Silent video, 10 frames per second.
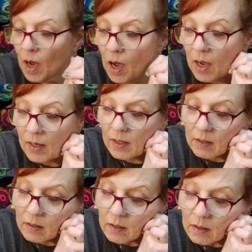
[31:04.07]
Uh,
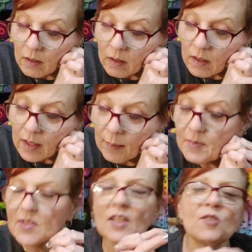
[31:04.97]
Yep,
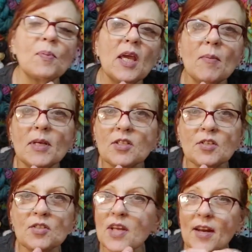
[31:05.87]
6 p.m.
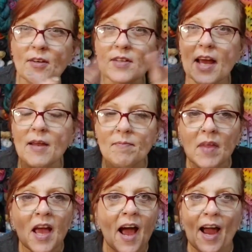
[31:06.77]
Eastern Standard Time.
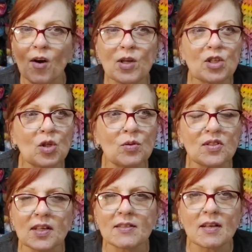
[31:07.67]
I always do
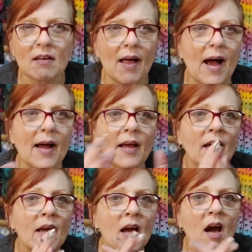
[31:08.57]
6 o'clock,
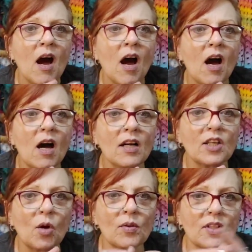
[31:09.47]
uh,
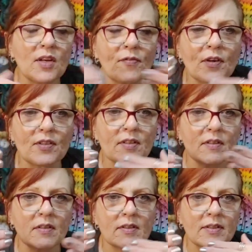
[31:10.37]
you know, in the different
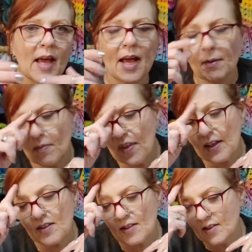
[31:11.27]
time
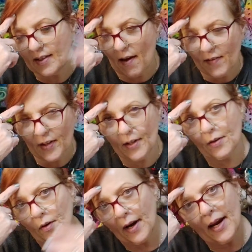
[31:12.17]
things. It's
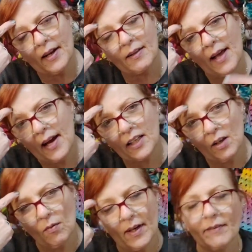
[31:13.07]
7 or 8 o'clock,
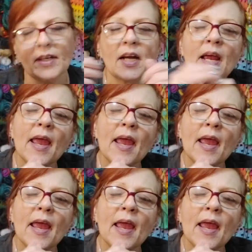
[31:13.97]
you know, whatever.